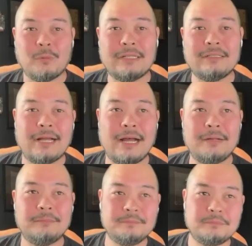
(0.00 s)
Well,
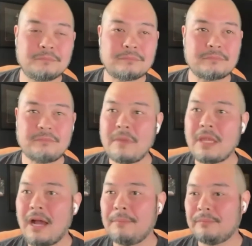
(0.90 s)

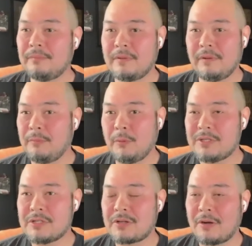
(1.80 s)
I mean, we
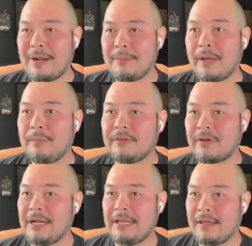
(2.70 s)
should start wrapping up. Is
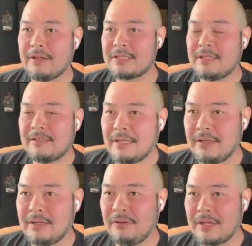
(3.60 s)
there anything else
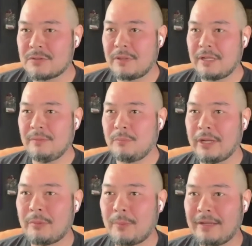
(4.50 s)
that you guys wanted to
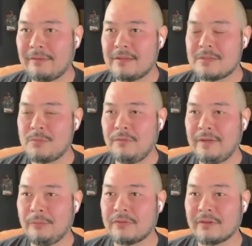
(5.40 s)
bring up about this
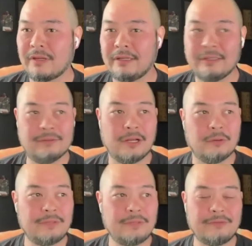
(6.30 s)
movie? It was,
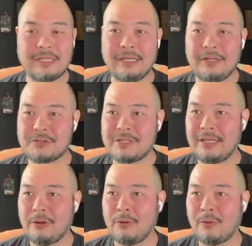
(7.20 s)
definitely an interesting
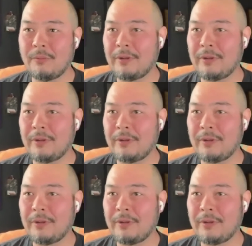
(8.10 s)
neo noir.